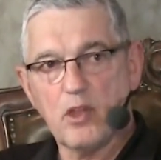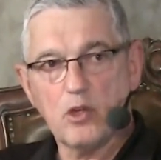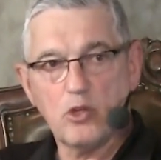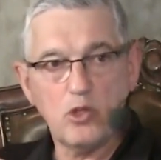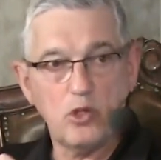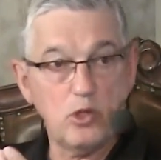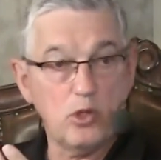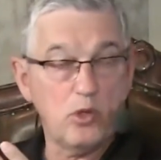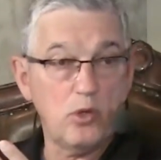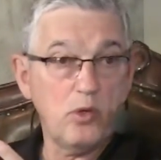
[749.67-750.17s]

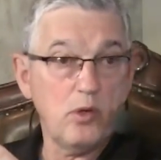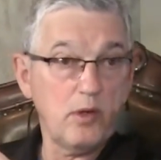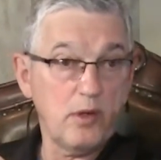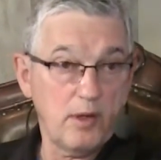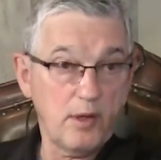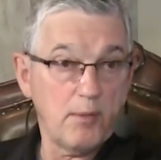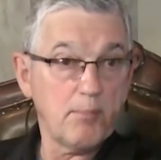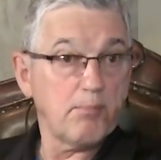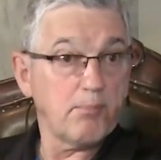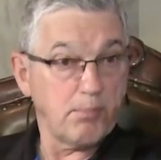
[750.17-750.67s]
Two,
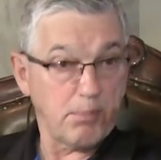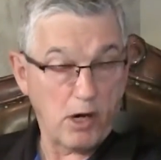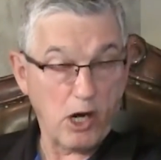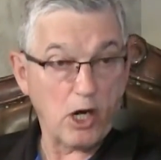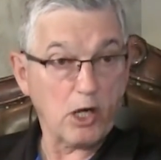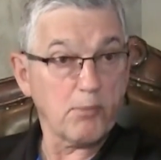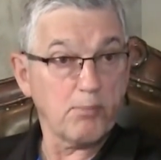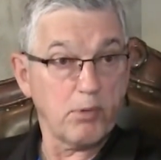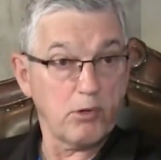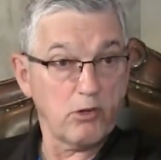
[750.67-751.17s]

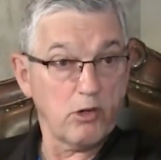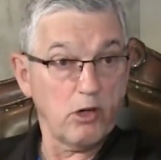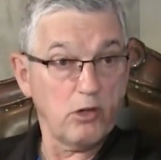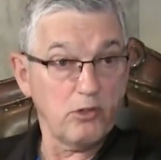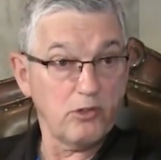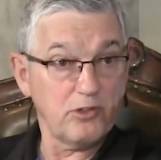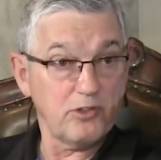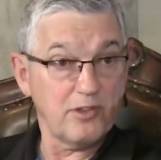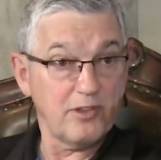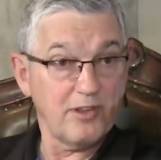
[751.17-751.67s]
park
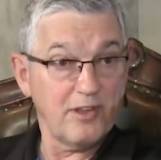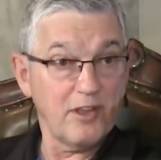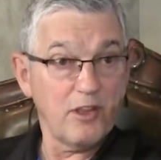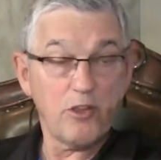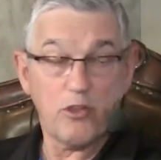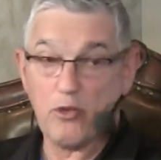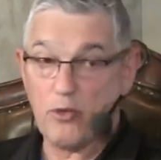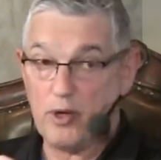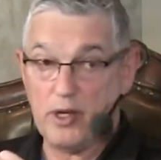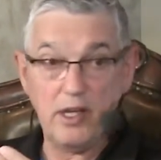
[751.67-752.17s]
pros.
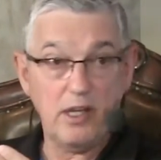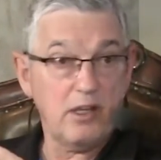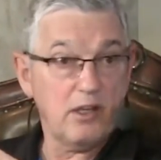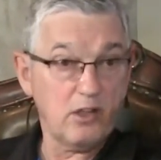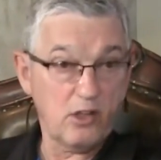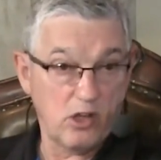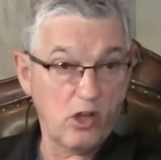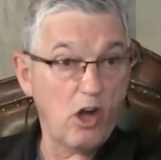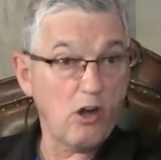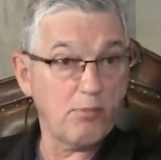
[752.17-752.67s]
Three,
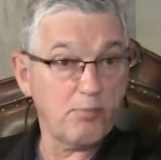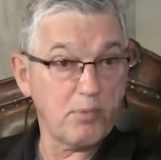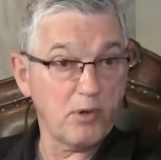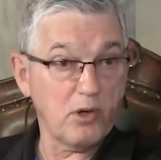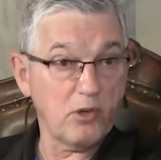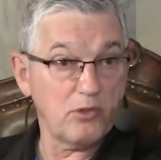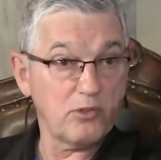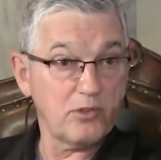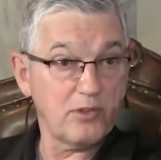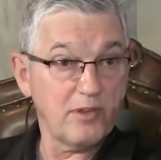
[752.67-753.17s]
golf
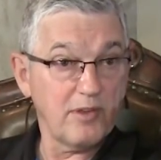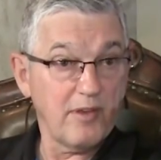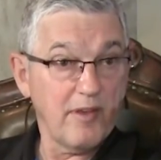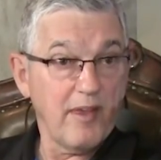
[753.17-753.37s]
pros.